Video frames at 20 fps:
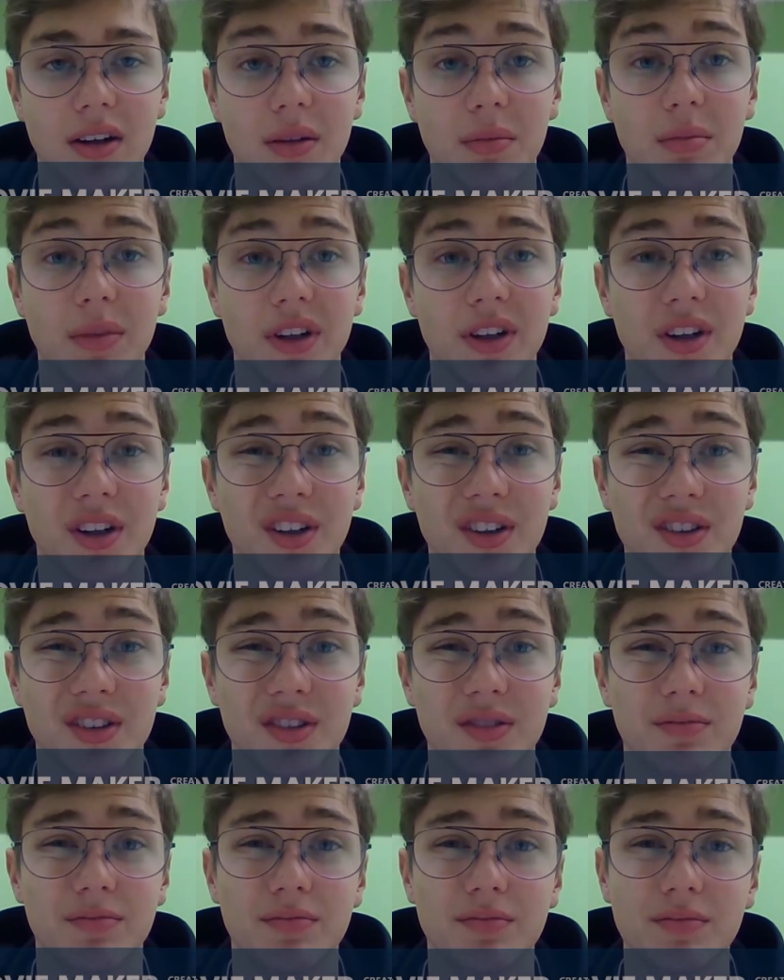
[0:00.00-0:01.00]

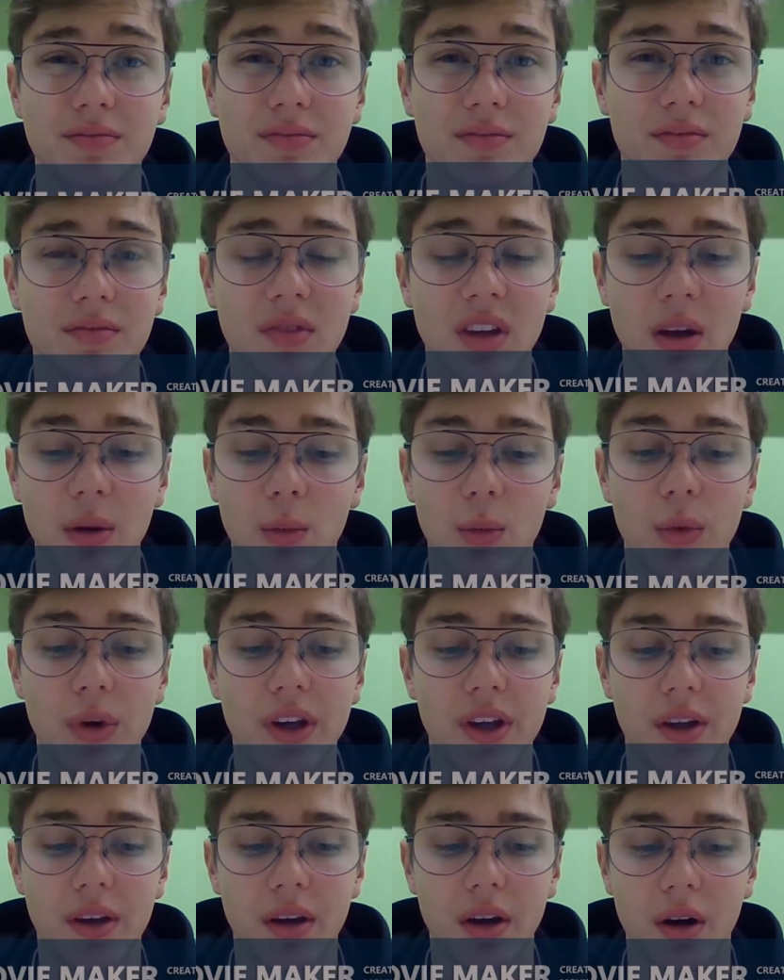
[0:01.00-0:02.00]
because
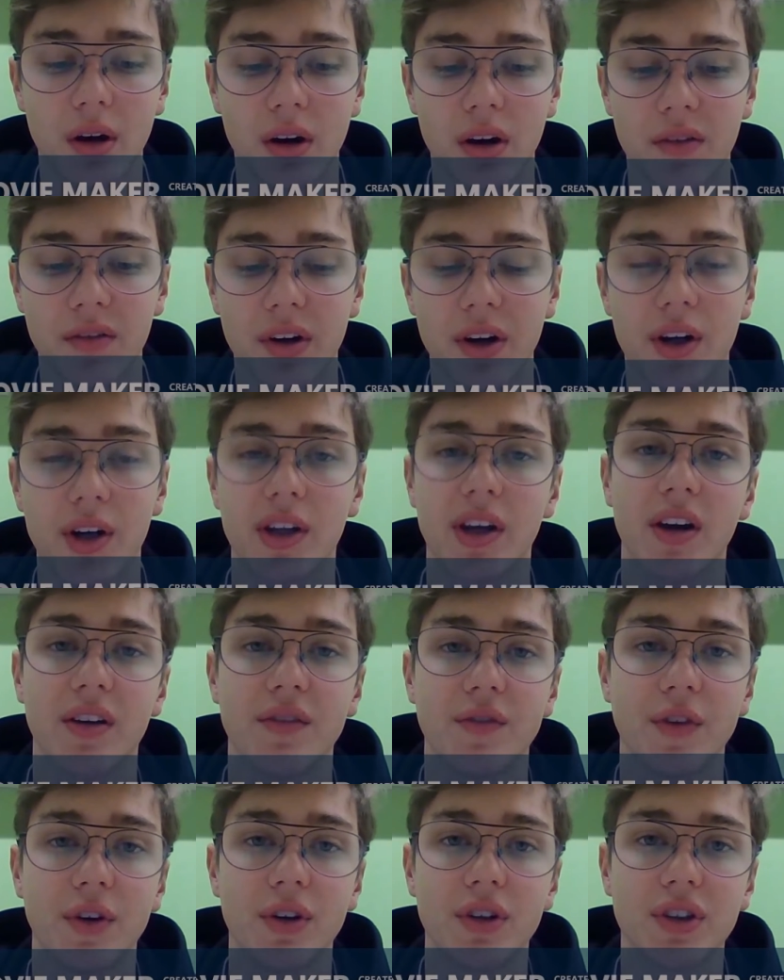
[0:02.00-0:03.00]
we are a very
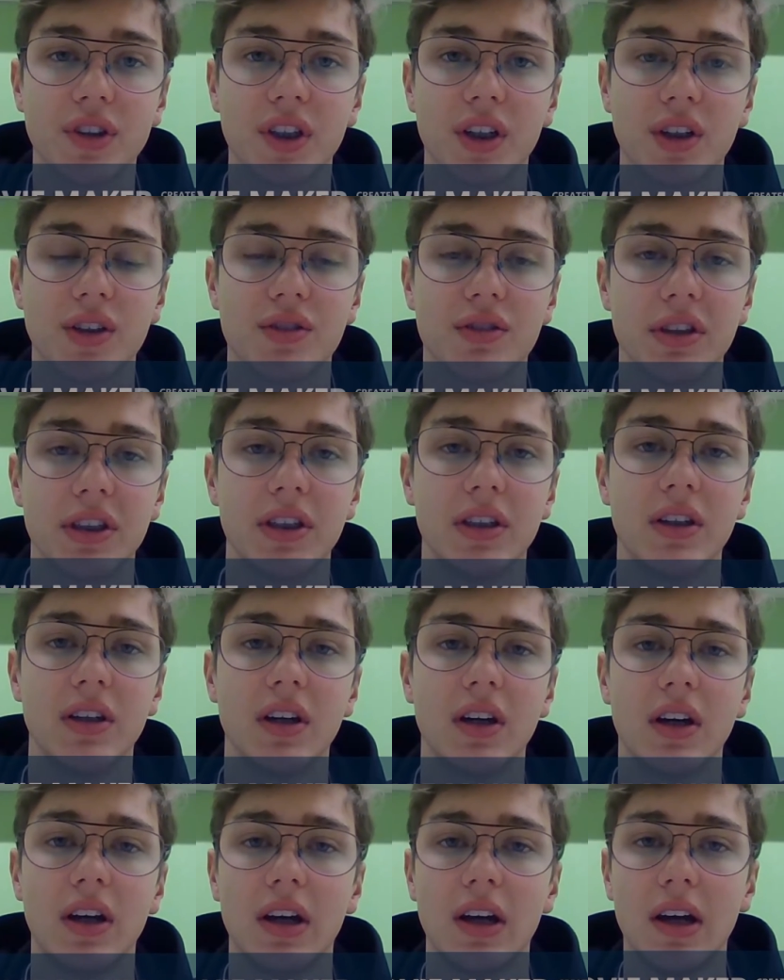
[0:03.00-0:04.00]
diverse country,
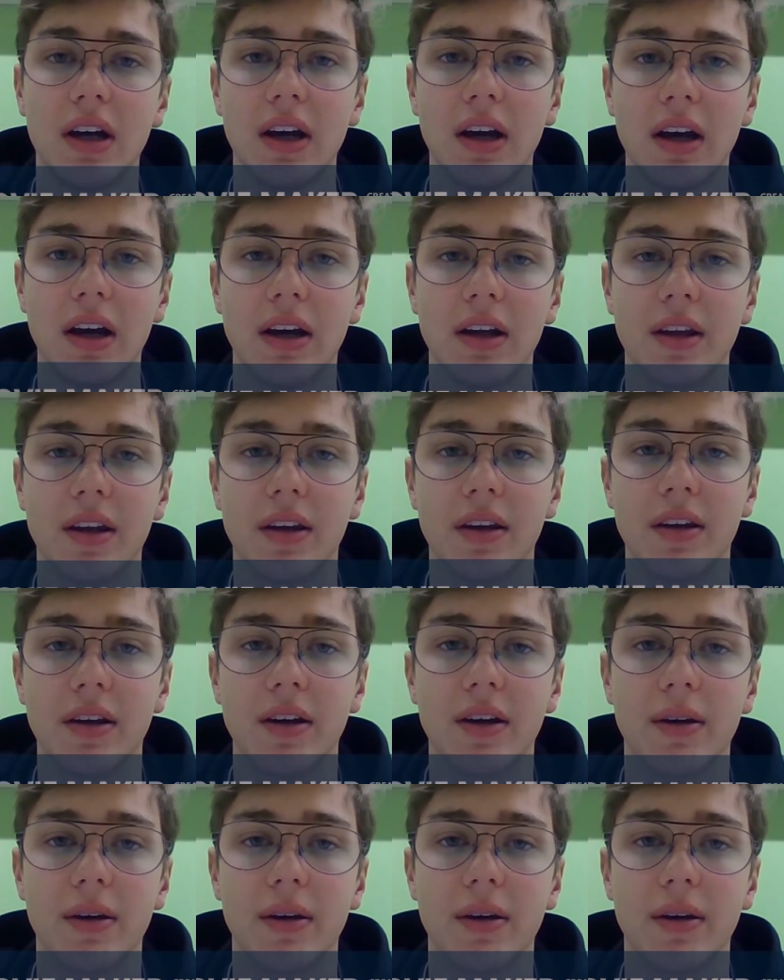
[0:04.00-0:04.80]
and